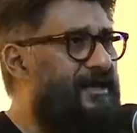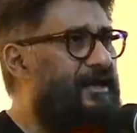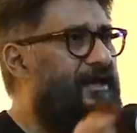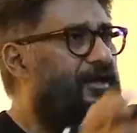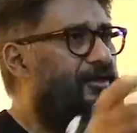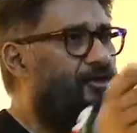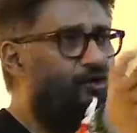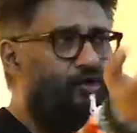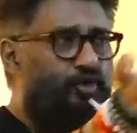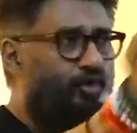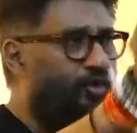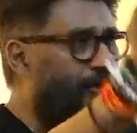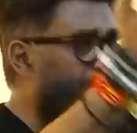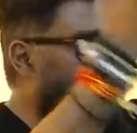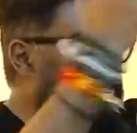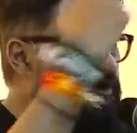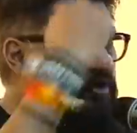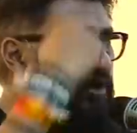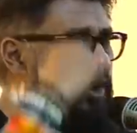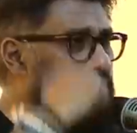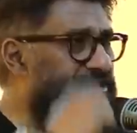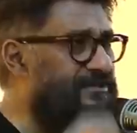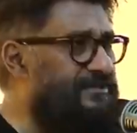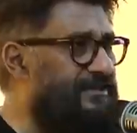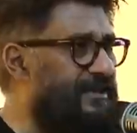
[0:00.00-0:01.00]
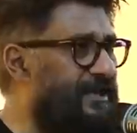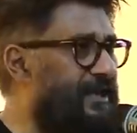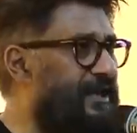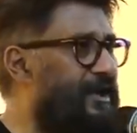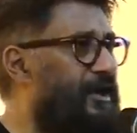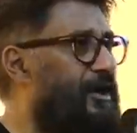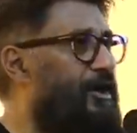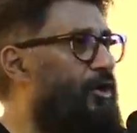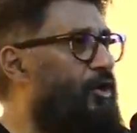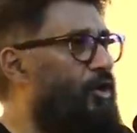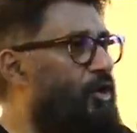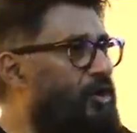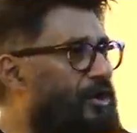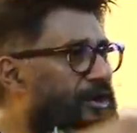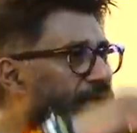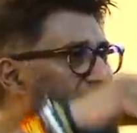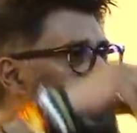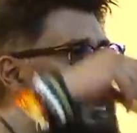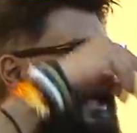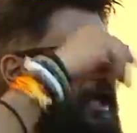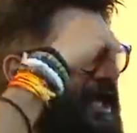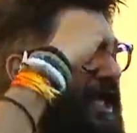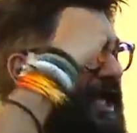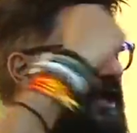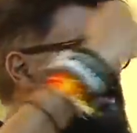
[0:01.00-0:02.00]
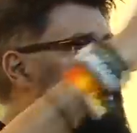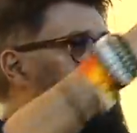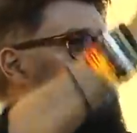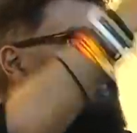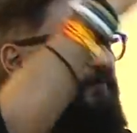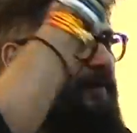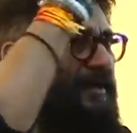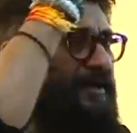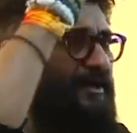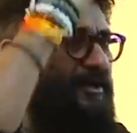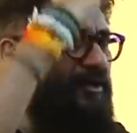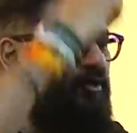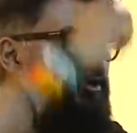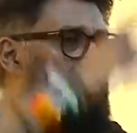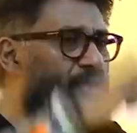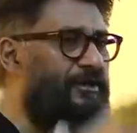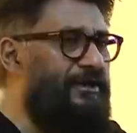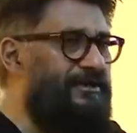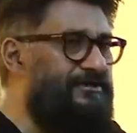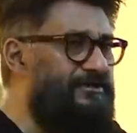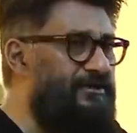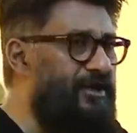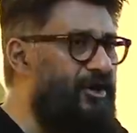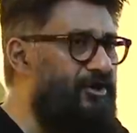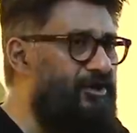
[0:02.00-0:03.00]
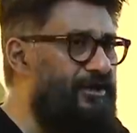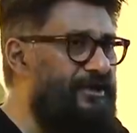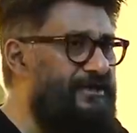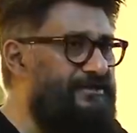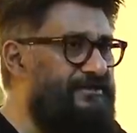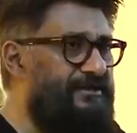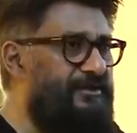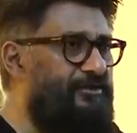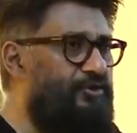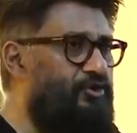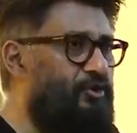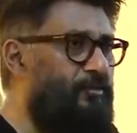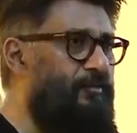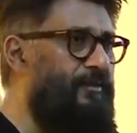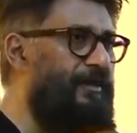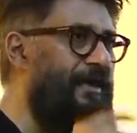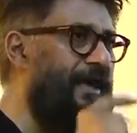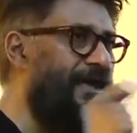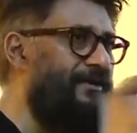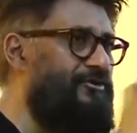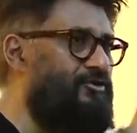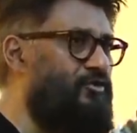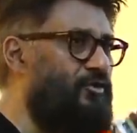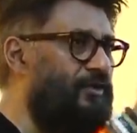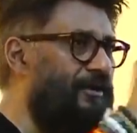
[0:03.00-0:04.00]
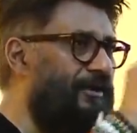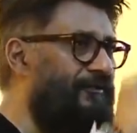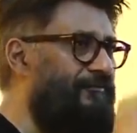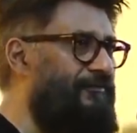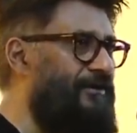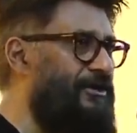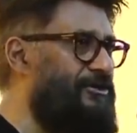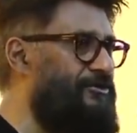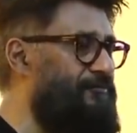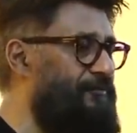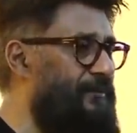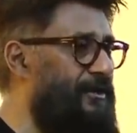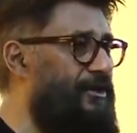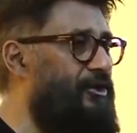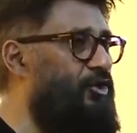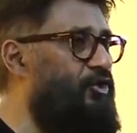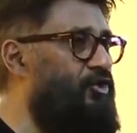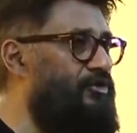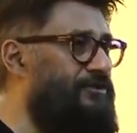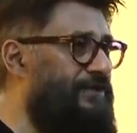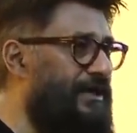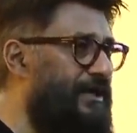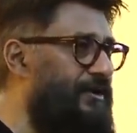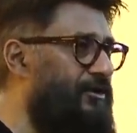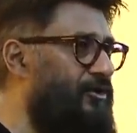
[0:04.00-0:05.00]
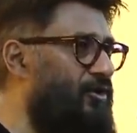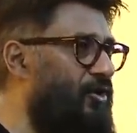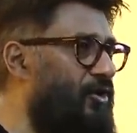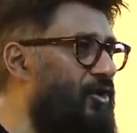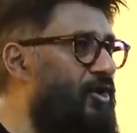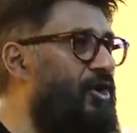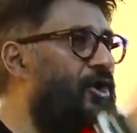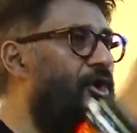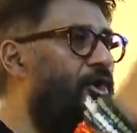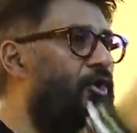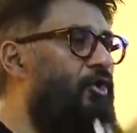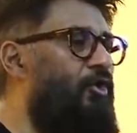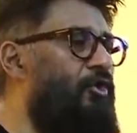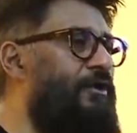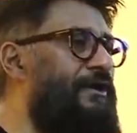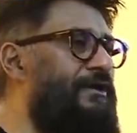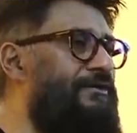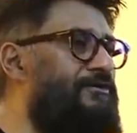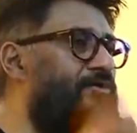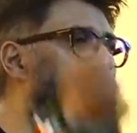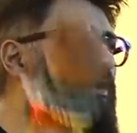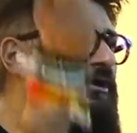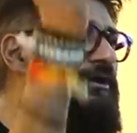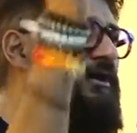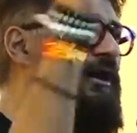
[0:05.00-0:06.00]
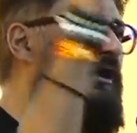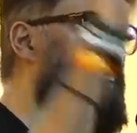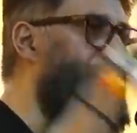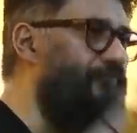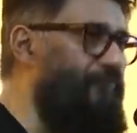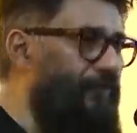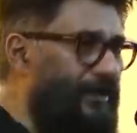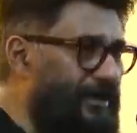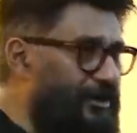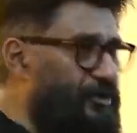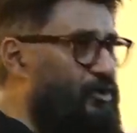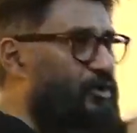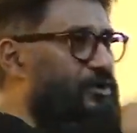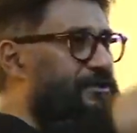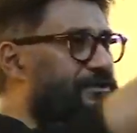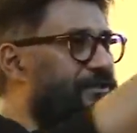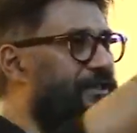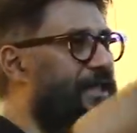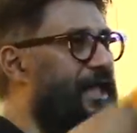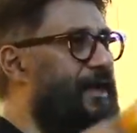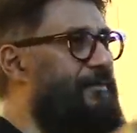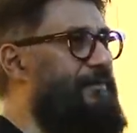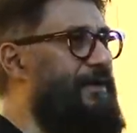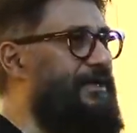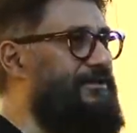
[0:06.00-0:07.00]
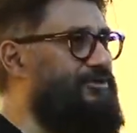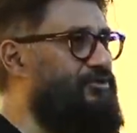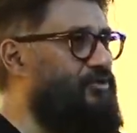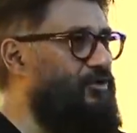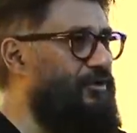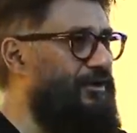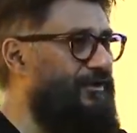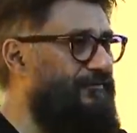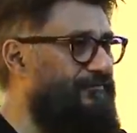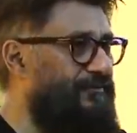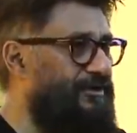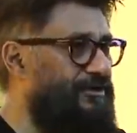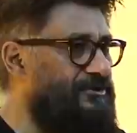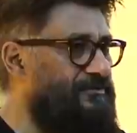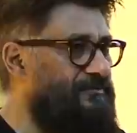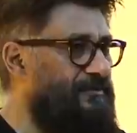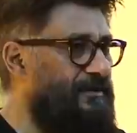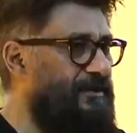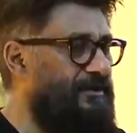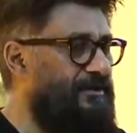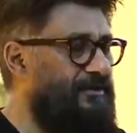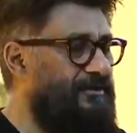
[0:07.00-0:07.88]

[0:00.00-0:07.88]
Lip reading: you did not say, okay, anybody who does not listen to me has to leave Kashmir. You said, no, who does not convert to Islam has to leave Kashmir.